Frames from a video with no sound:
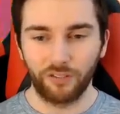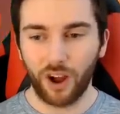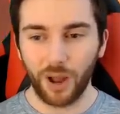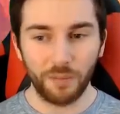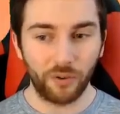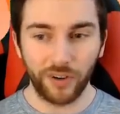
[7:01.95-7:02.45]

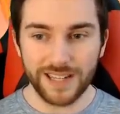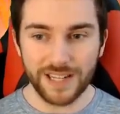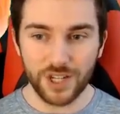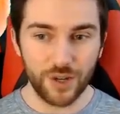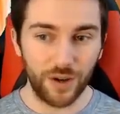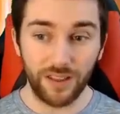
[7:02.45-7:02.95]
rhyme or
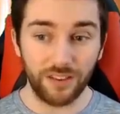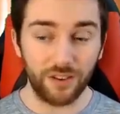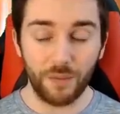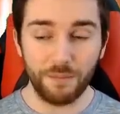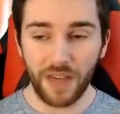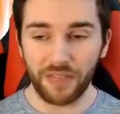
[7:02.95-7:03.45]
reason to it, there's
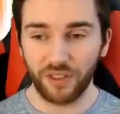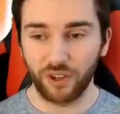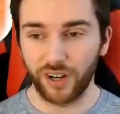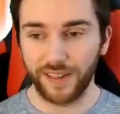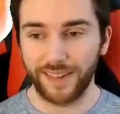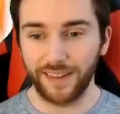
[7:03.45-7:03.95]
no method
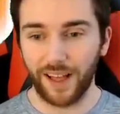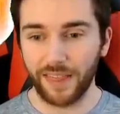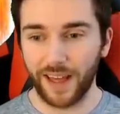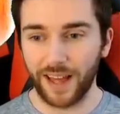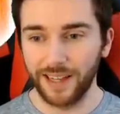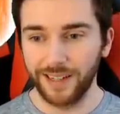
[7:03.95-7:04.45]
or anything like
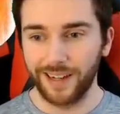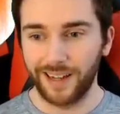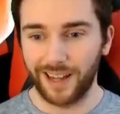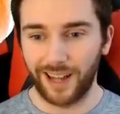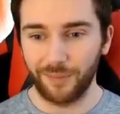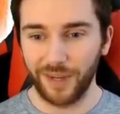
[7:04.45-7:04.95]
that.
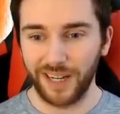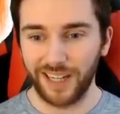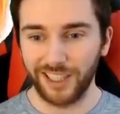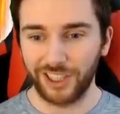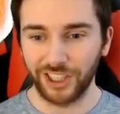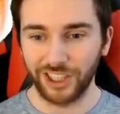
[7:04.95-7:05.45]
Um, it
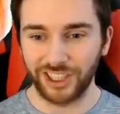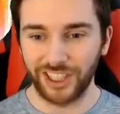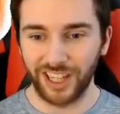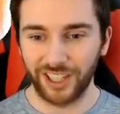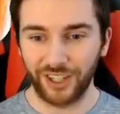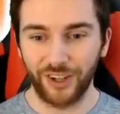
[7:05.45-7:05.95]
is just
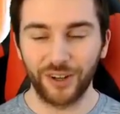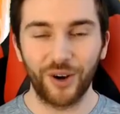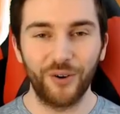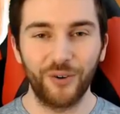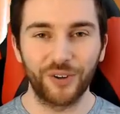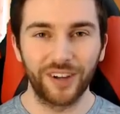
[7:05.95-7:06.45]
a good
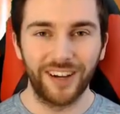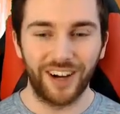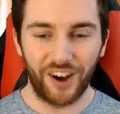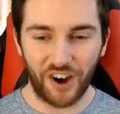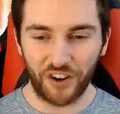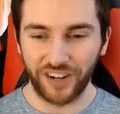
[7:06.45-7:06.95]
old
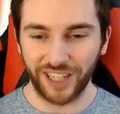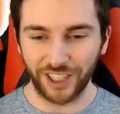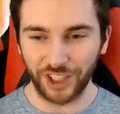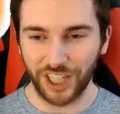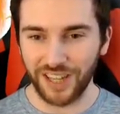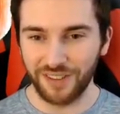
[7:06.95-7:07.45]

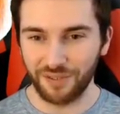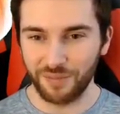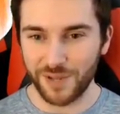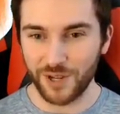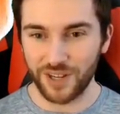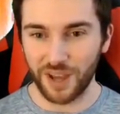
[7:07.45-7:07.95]
RNG
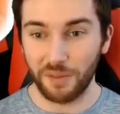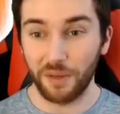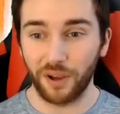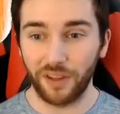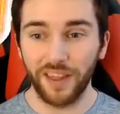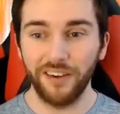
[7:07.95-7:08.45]
from 2K. But there
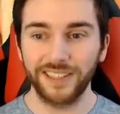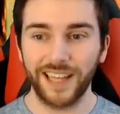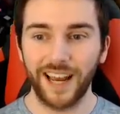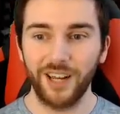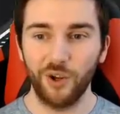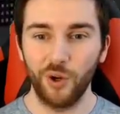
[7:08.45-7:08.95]
we go. There is Kelly